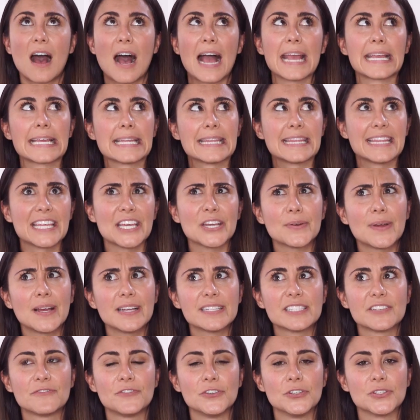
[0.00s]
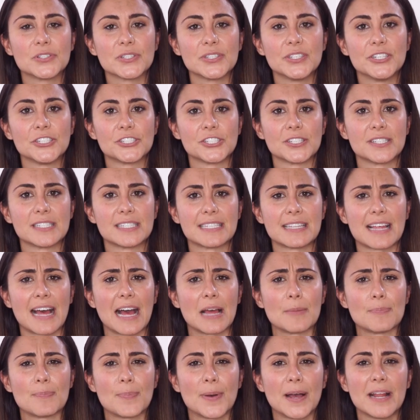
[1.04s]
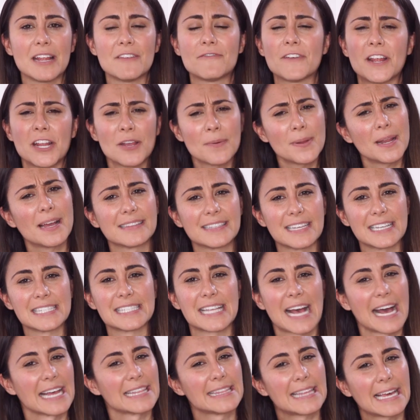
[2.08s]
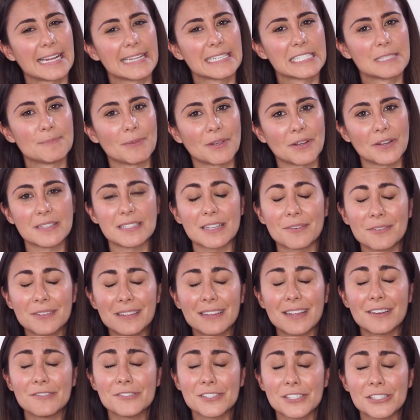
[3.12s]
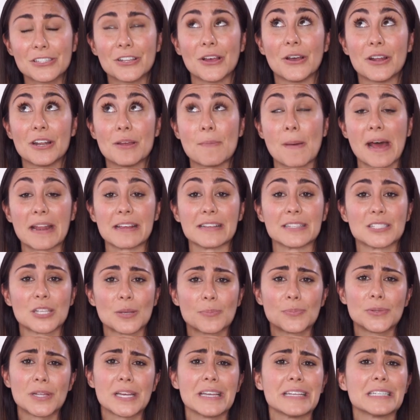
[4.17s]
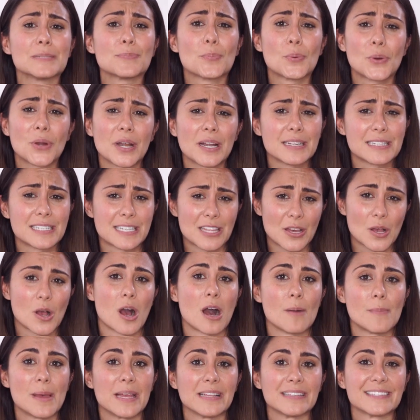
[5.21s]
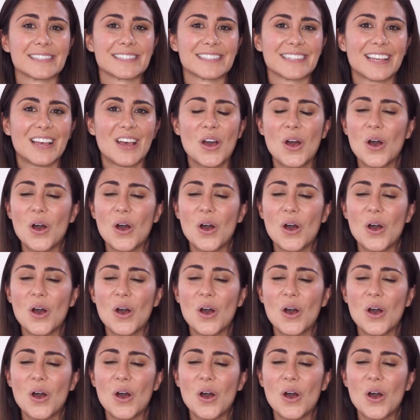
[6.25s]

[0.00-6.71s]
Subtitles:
I can theorize a few solutions to that, but if anyone out there has had that experience, I would love to learn about it, so please put it into the comments.